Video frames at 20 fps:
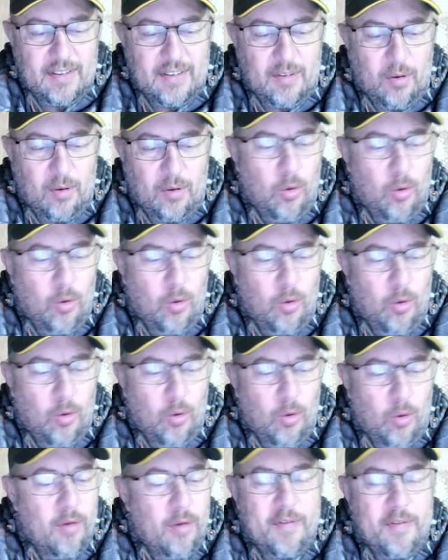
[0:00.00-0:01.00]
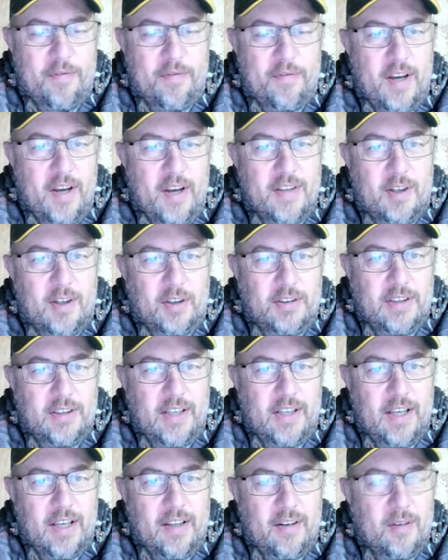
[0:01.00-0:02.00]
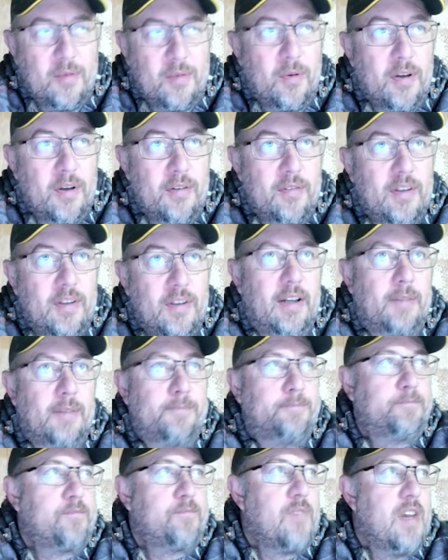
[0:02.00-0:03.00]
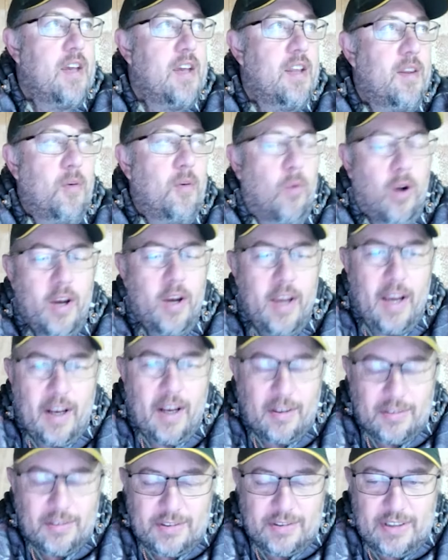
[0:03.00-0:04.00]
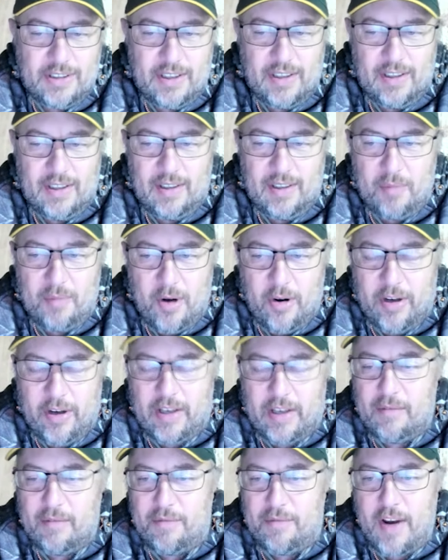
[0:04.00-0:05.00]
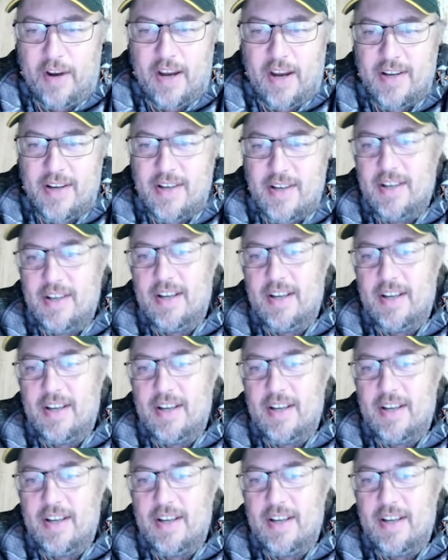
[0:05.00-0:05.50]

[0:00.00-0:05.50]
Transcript: All of the friends got together at one house, American friend,